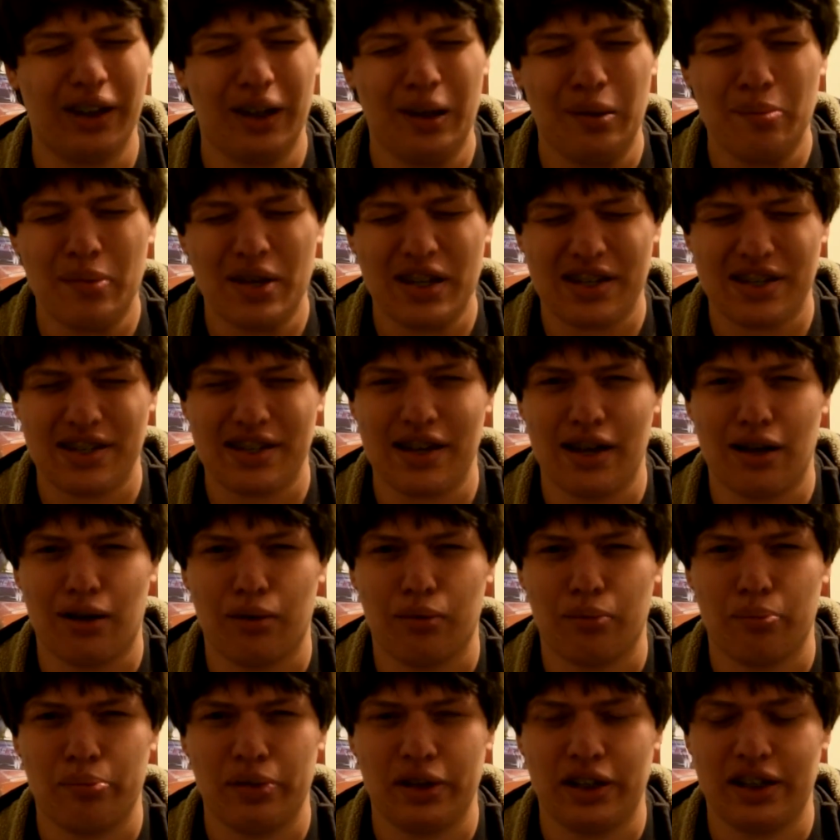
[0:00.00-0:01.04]
missed
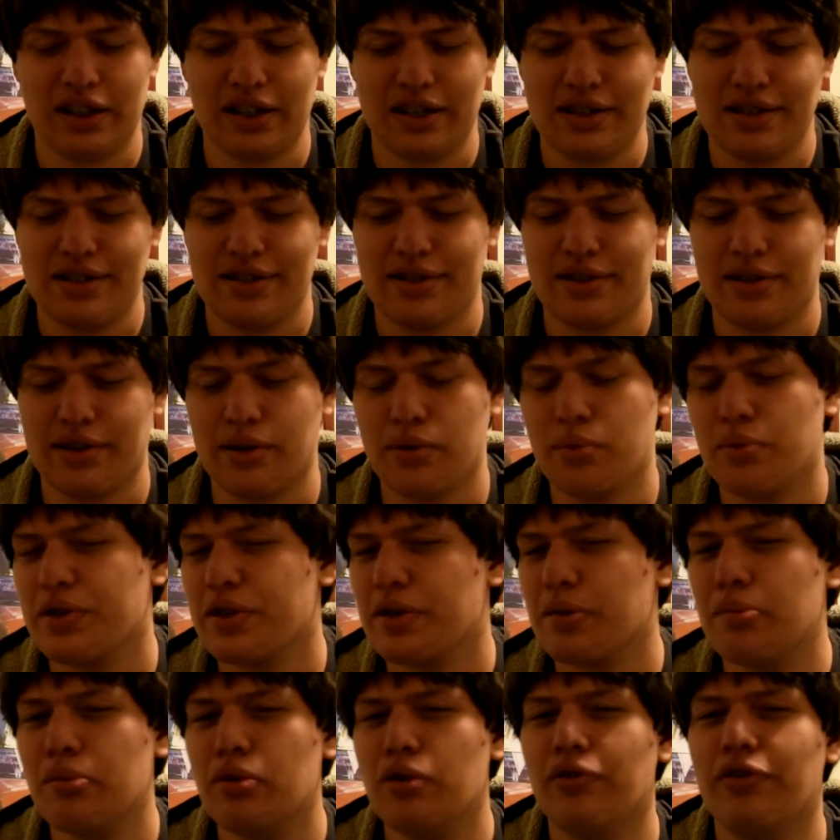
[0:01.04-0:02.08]
out because there was
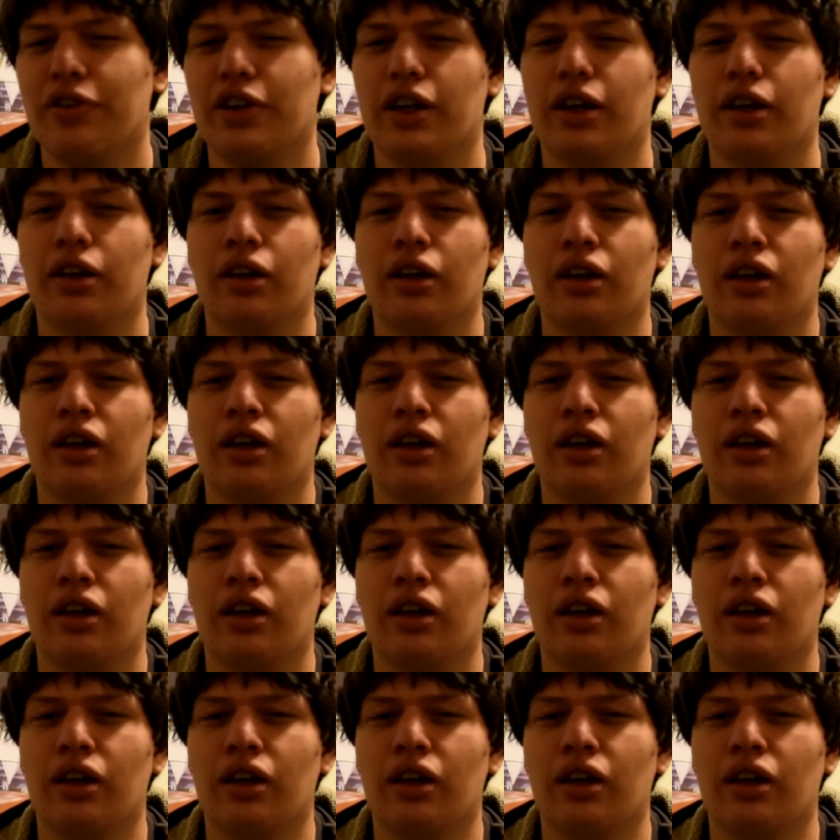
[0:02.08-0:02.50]
a movie